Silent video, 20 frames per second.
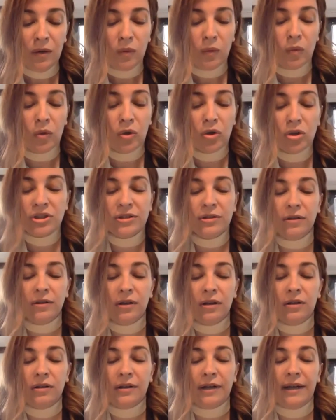Wars no
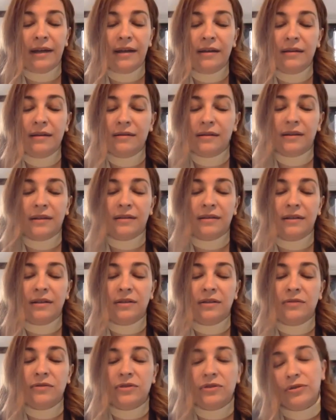longer end like they
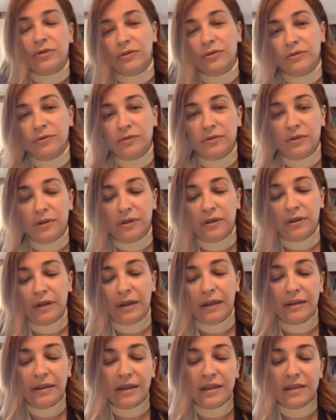used to,
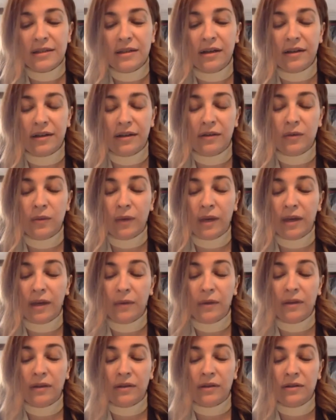at least not in the way
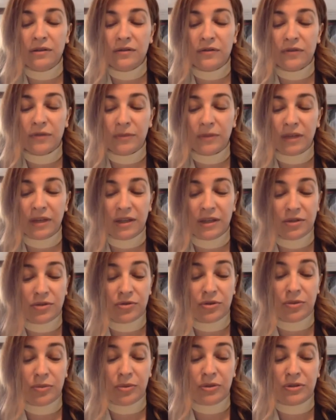we learned from the
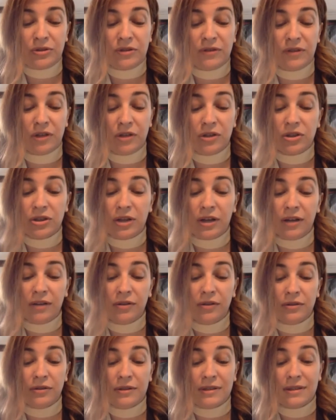history books of our
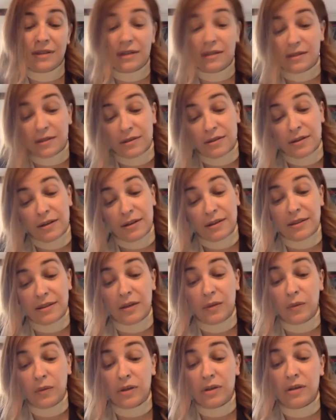childhood, censored as
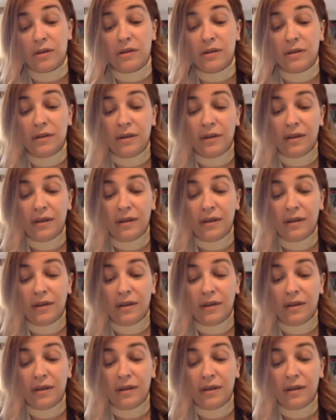they were.